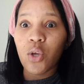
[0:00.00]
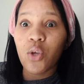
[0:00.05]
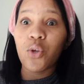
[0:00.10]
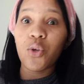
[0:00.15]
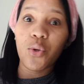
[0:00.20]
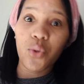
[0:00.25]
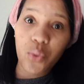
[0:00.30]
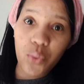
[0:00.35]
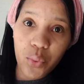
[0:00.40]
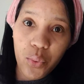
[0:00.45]

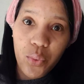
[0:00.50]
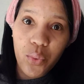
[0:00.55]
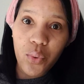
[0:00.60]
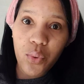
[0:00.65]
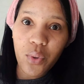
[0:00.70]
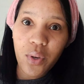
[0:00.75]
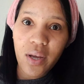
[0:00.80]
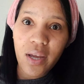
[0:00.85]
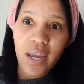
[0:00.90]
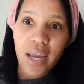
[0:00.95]

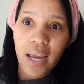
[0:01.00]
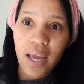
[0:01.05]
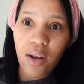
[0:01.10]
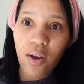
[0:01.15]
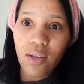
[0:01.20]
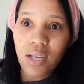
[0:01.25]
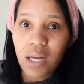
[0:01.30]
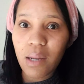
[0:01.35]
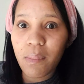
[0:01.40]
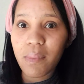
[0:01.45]
you
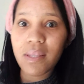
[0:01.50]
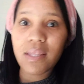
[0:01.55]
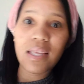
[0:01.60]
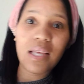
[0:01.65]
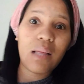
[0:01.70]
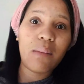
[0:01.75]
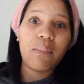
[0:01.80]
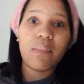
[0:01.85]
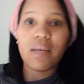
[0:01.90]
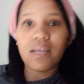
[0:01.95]
cannot come and
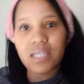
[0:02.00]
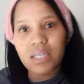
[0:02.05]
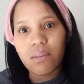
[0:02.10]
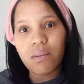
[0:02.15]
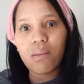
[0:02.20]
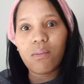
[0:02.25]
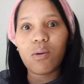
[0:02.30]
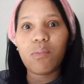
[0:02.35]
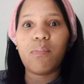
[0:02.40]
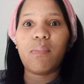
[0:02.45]
tell me
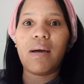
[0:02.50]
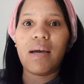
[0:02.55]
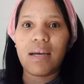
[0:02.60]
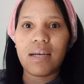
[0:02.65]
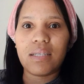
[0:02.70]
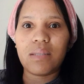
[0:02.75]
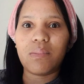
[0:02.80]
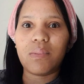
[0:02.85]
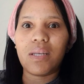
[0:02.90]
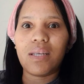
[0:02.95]
something about my
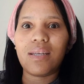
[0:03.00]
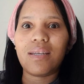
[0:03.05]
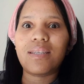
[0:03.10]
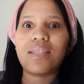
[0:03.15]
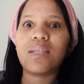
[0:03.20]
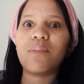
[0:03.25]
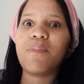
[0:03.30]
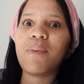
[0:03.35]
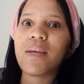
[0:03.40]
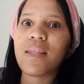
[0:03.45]
husband and
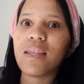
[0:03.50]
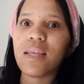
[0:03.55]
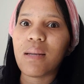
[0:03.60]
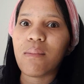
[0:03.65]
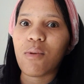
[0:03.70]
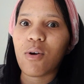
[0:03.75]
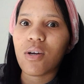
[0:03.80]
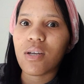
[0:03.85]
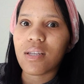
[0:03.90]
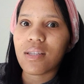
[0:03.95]
expect that I'm
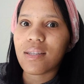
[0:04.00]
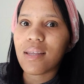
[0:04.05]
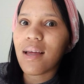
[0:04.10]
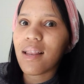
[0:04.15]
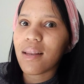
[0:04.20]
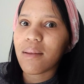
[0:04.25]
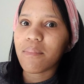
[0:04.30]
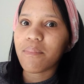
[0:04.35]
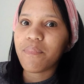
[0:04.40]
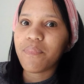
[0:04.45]
not gonna
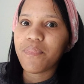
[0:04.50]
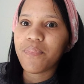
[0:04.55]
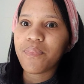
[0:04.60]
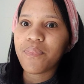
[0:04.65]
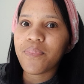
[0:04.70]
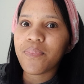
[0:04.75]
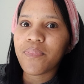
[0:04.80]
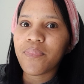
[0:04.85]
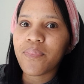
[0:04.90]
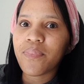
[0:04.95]
tell him.
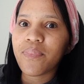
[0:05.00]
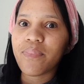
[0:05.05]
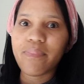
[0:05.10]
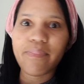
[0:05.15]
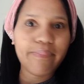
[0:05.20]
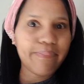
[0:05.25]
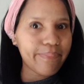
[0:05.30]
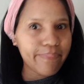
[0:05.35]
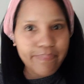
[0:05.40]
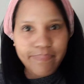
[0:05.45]

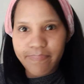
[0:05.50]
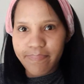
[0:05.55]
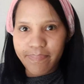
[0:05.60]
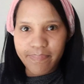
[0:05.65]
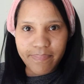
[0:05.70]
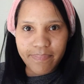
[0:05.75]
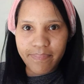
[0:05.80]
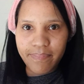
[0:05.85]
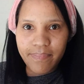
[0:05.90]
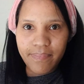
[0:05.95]

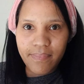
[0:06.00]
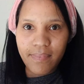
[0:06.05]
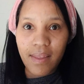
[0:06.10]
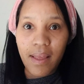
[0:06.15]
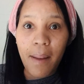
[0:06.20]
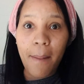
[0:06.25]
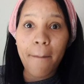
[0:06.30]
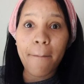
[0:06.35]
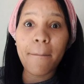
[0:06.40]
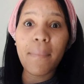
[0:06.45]
Mm-mm.
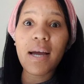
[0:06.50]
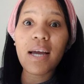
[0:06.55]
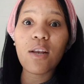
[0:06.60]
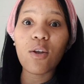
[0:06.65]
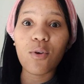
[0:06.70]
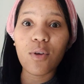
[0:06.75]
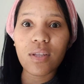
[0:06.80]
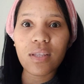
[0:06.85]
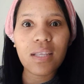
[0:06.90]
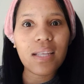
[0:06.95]
My
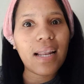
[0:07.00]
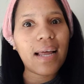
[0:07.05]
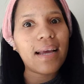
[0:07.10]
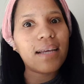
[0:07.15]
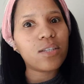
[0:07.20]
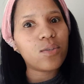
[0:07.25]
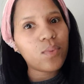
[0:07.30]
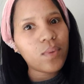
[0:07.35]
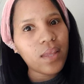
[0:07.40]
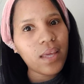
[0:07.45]
loyalty
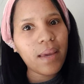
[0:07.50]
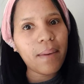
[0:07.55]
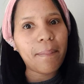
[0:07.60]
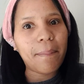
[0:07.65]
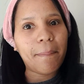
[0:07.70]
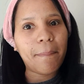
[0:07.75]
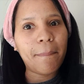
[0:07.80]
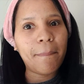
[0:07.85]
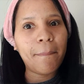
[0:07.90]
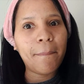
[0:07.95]
lies with
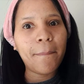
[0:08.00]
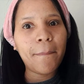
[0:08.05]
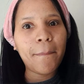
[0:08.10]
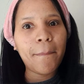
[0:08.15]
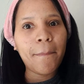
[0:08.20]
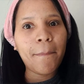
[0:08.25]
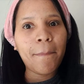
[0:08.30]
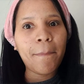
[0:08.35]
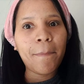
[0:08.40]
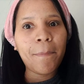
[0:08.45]
him.
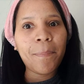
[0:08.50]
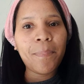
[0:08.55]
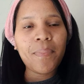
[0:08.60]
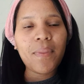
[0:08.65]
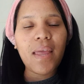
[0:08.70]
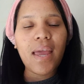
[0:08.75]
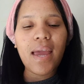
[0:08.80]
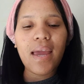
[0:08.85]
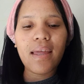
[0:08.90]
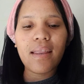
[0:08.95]

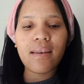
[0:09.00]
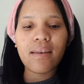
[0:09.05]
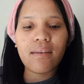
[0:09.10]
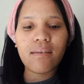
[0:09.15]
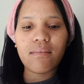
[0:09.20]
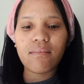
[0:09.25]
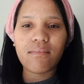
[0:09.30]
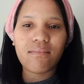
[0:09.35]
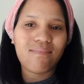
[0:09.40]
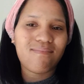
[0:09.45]

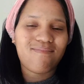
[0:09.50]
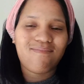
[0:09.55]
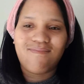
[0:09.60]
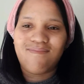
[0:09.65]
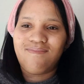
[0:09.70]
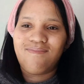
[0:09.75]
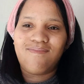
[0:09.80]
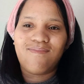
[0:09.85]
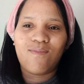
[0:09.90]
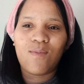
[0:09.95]
And
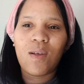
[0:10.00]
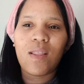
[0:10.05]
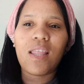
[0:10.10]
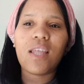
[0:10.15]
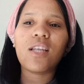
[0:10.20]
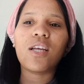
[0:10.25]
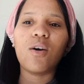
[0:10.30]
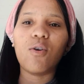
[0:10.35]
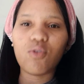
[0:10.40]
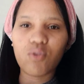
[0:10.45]
well,
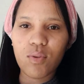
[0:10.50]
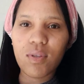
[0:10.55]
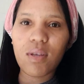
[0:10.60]
that goes